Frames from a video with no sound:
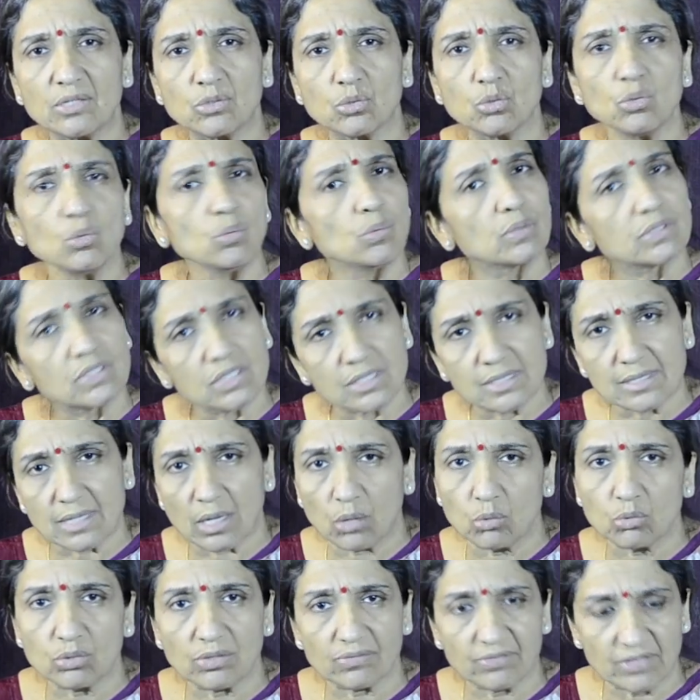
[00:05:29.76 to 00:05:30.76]
2, which is
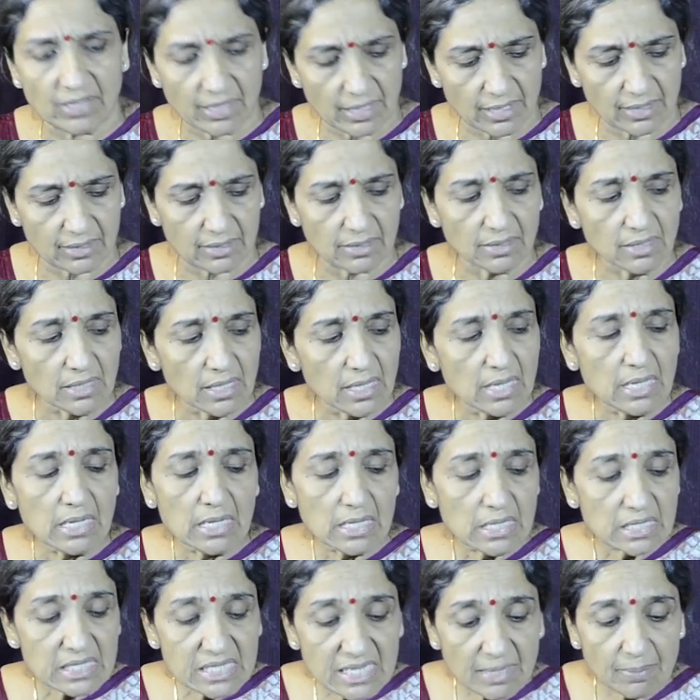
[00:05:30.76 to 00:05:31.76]
out of the raga.
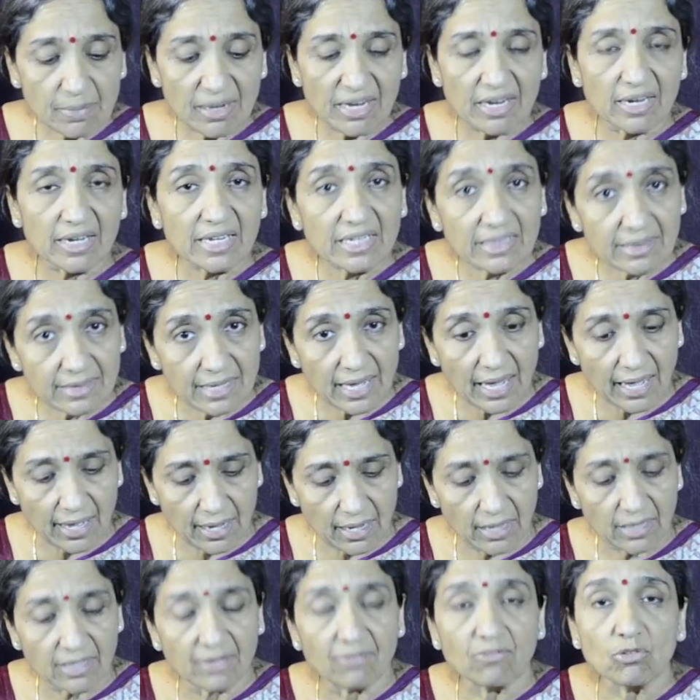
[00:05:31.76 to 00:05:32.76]
Similarly,
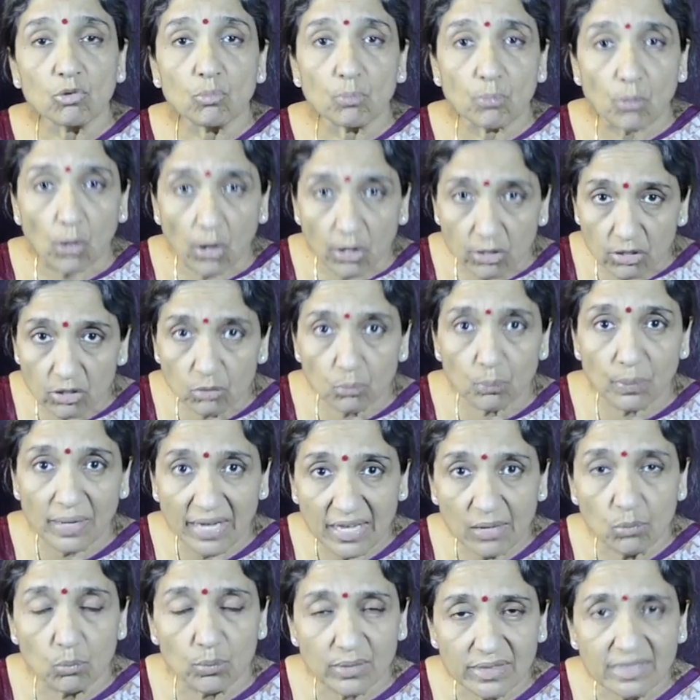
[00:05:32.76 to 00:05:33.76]
Da, if you plan to
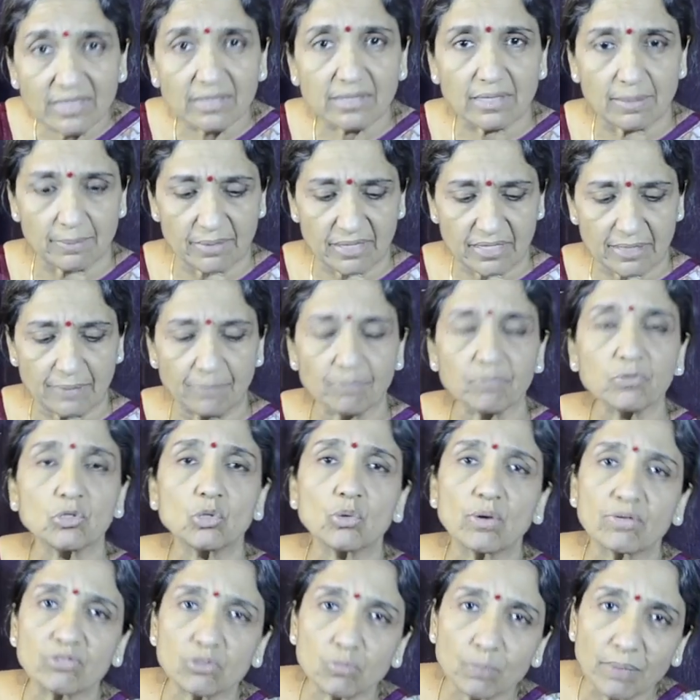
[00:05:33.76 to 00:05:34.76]
play with the gamakam,
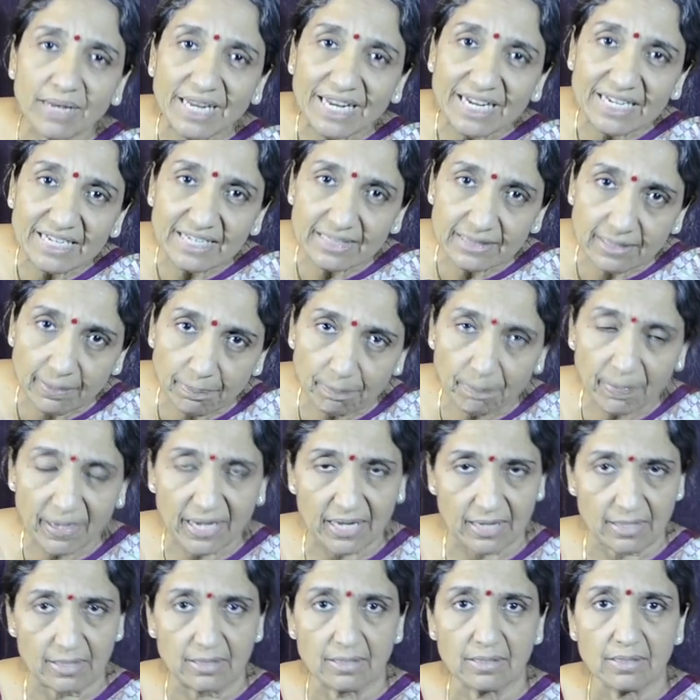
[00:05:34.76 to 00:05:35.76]
you have to play it in the
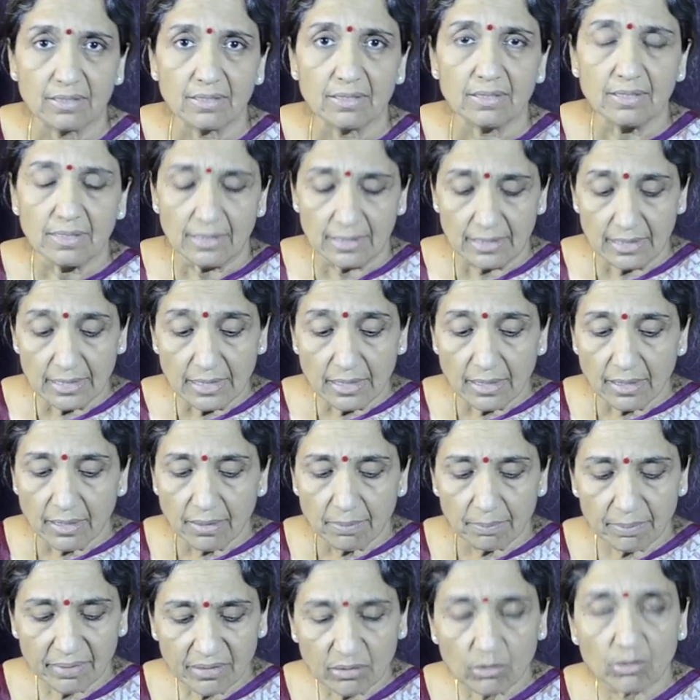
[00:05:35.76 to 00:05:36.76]
Pa.
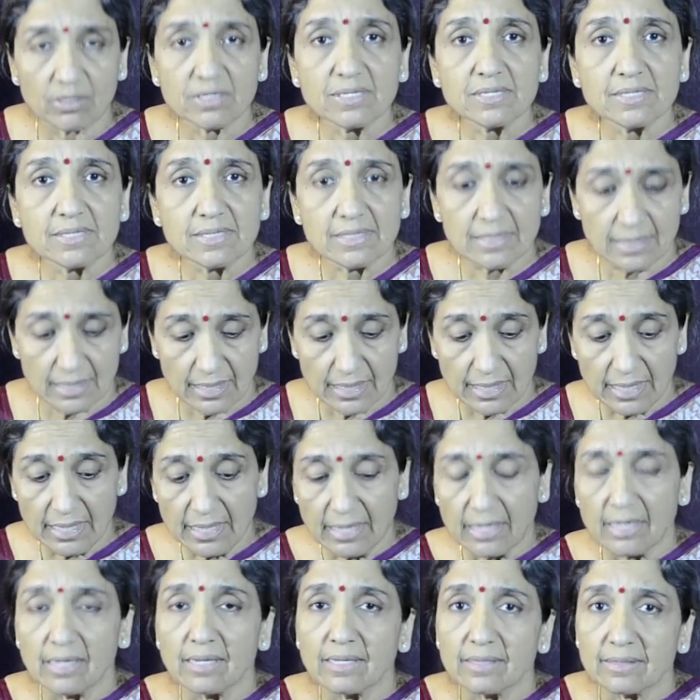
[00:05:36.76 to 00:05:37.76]
Because
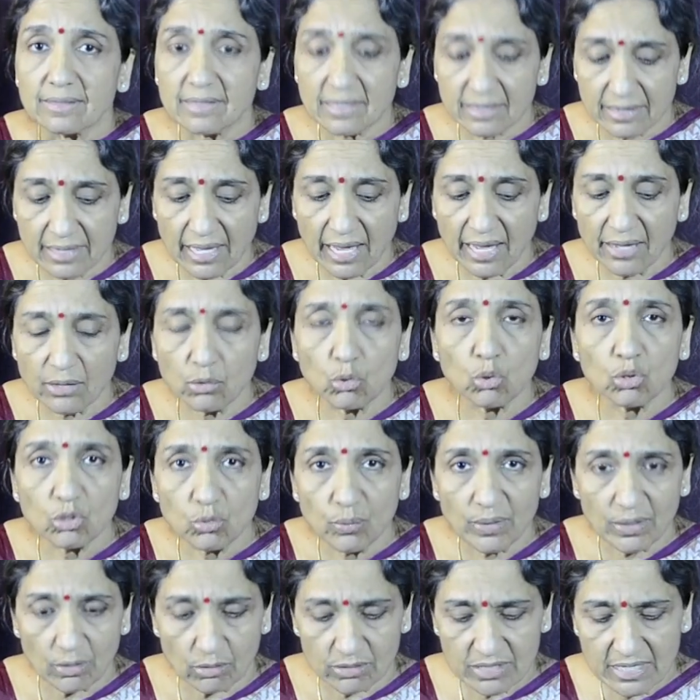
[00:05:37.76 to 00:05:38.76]
the Da note,
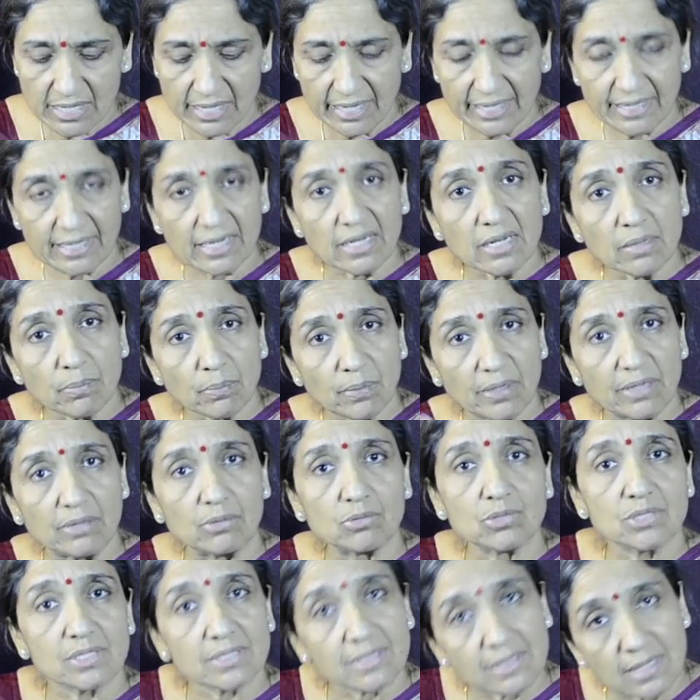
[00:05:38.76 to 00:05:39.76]
when oscillated,
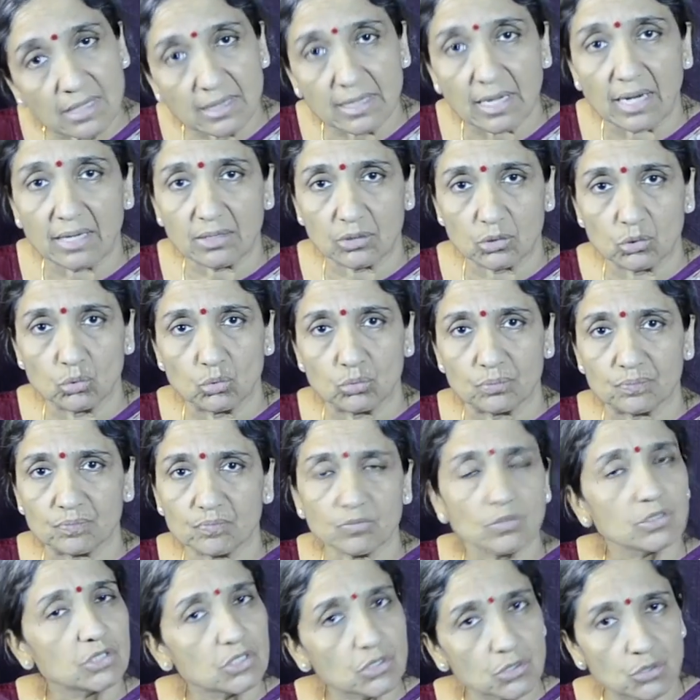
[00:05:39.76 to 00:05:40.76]
produces the Da 2,
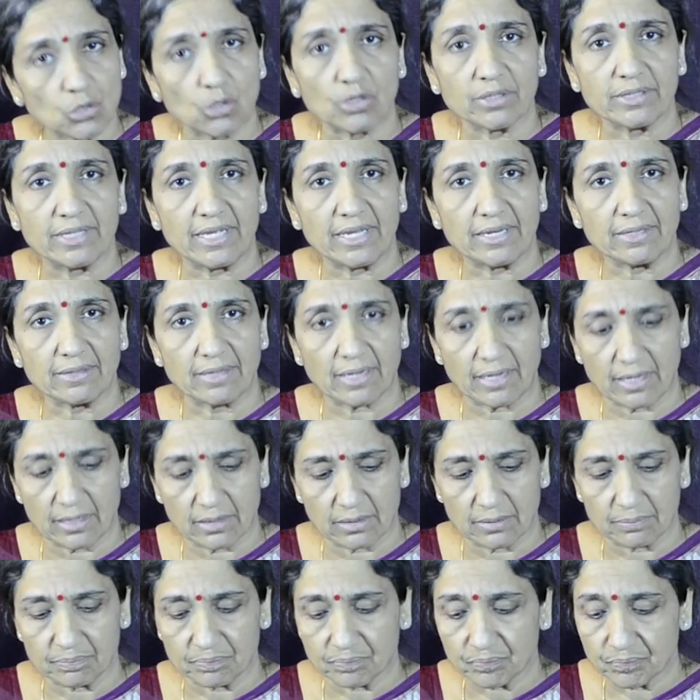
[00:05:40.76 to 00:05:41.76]
which is not there in the
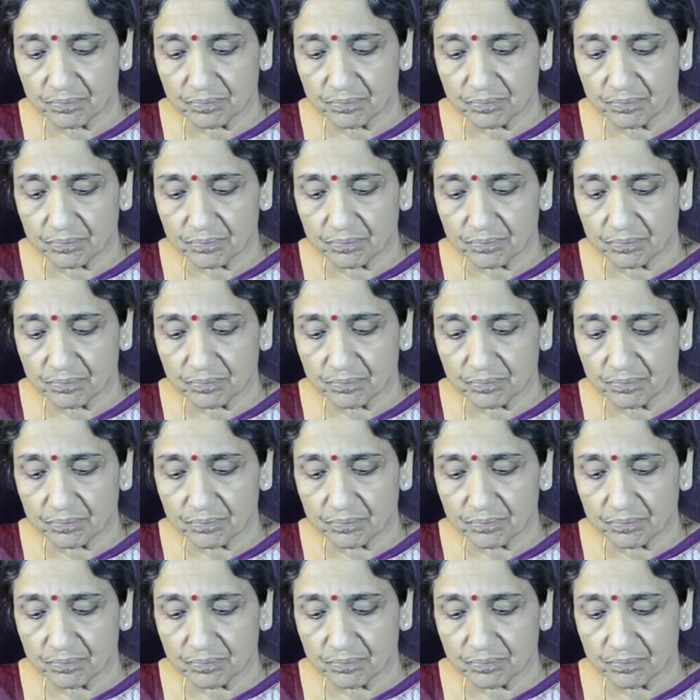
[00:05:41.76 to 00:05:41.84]
ragam.